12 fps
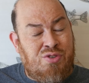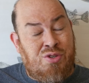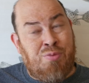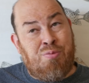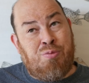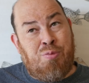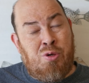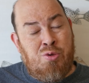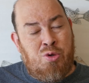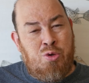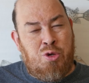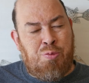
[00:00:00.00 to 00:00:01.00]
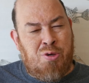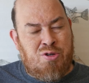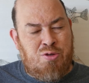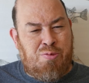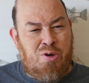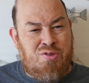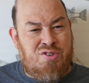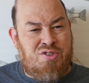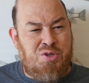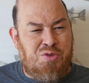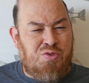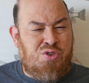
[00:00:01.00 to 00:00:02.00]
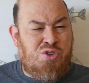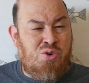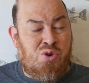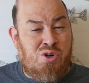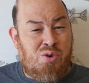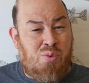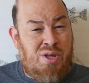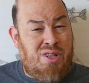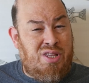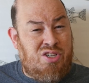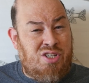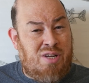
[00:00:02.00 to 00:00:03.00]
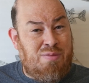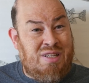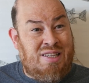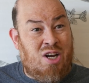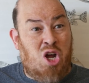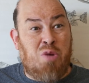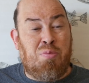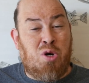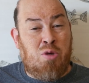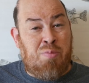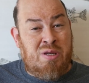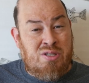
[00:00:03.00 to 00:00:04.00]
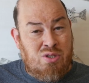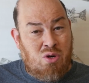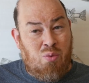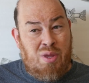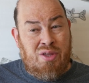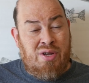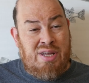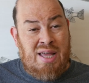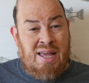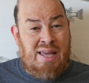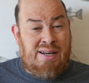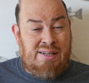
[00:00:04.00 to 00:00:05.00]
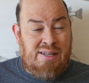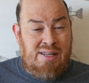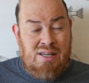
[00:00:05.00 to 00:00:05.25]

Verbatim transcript: the who person who posted this knows for sure whether the GM did that on purpose or whether he had